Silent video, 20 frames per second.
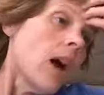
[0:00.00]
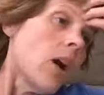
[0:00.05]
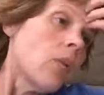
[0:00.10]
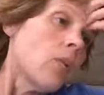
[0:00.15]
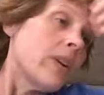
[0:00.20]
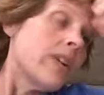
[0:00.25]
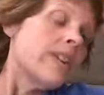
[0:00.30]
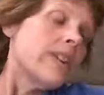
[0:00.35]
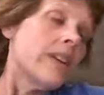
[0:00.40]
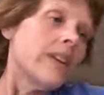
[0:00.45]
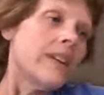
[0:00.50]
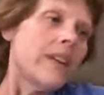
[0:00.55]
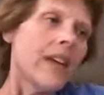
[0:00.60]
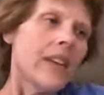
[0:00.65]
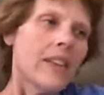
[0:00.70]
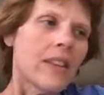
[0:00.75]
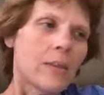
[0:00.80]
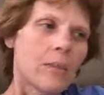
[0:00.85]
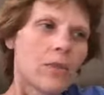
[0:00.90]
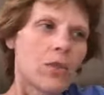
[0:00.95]
We did
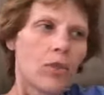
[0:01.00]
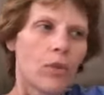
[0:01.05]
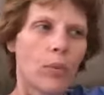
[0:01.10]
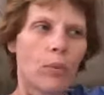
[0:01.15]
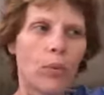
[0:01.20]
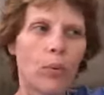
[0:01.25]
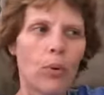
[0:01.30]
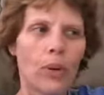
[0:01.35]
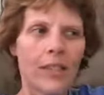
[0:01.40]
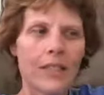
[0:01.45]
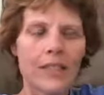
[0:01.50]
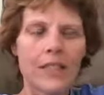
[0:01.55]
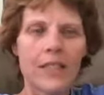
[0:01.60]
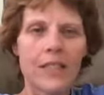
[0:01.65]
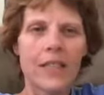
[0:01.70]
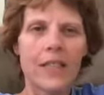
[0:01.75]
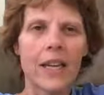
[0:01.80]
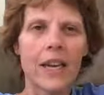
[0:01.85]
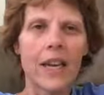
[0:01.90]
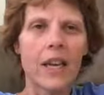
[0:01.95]
get them to a point
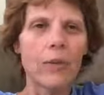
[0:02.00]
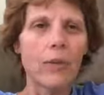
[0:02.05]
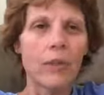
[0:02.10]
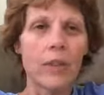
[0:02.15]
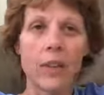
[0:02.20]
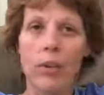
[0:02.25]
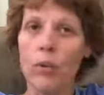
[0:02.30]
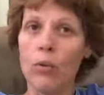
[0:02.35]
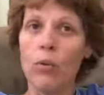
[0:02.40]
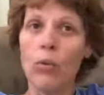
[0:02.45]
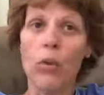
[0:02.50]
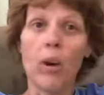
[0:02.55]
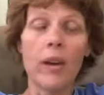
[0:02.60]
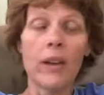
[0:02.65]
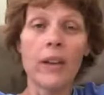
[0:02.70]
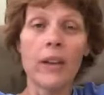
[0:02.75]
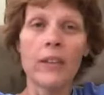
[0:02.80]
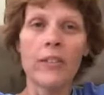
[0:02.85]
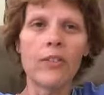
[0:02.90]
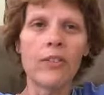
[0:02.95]
today where they were
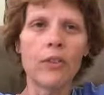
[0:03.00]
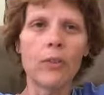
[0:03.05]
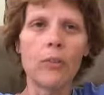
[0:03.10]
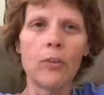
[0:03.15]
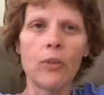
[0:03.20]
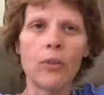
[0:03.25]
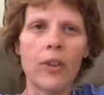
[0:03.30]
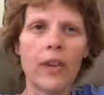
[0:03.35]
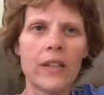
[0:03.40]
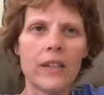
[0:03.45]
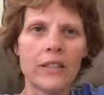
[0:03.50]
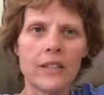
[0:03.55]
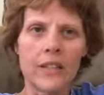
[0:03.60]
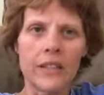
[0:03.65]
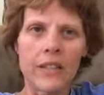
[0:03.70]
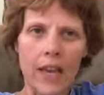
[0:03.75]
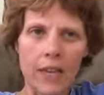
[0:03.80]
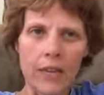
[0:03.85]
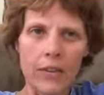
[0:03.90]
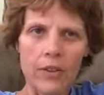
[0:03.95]
walking super great
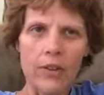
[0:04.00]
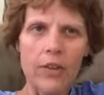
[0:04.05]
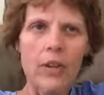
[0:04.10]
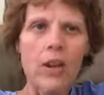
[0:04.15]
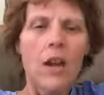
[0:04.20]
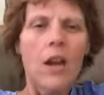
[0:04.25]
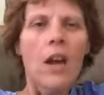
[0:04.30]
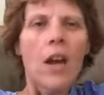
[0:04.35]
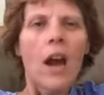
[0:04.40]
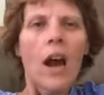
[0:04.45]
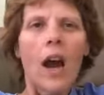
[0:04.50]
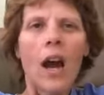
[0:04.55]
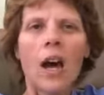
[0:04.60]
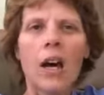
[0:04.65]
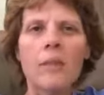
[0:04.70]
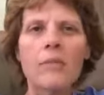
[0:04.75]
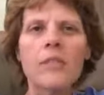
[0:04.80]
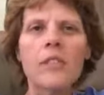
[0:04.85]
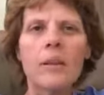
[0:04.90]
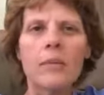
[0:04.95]
together.
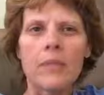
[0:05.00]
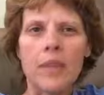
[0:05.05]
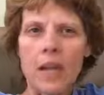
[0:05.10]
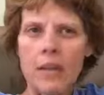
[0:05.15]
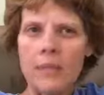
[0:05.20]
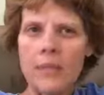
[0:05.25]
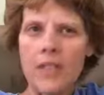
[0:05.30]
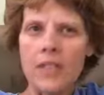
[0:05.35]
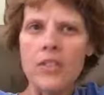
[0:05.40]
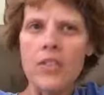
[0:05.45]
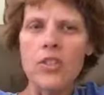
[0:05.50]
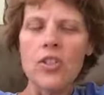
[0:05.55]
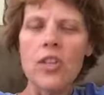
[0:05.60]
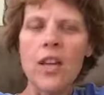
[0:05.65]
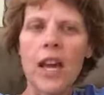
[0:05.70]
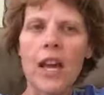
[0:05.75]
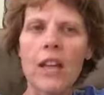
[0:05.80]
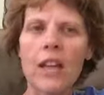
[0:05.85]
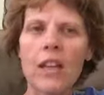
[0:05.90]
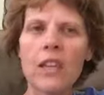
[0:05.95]
Sometimes that's a
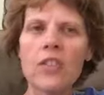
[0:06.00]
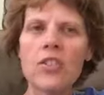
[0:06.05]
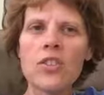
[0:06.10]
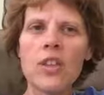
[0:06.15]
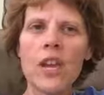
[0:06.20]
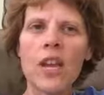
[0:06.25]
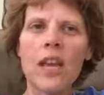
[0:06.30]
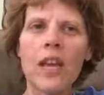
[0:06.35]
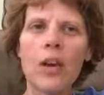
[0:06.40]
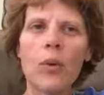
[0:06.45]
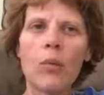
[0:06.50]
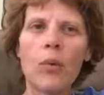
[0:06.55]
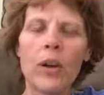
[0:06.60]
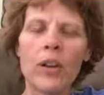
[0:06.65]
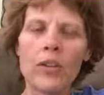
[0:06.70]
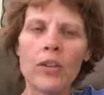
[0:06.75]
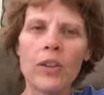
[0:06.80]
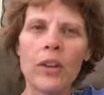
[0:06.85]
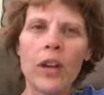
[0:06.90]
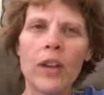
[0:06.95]
challenge, and I
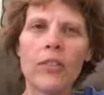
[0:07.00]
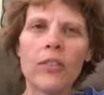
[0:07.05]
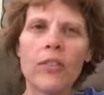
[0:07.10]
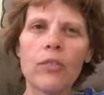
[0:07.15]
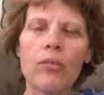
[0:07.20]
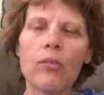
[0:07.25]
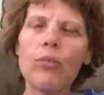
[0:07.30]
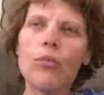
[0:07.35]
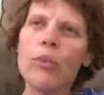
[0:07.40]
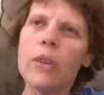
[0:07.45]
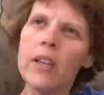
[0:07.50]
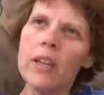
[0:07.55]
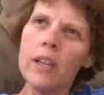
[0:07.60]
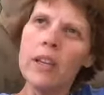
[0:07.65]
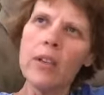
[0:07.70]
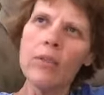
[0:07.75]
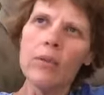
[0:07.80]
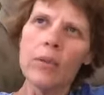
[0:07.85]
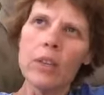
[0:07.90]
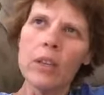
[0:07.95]
want you guys to
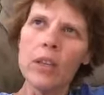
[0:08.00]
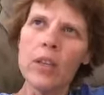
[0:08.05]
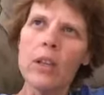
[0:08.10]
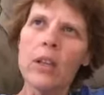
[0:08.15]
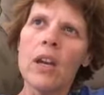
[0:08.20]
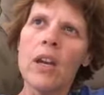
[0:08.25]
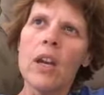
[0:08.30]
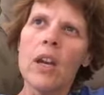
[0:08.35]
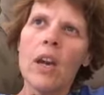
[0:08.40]
really, really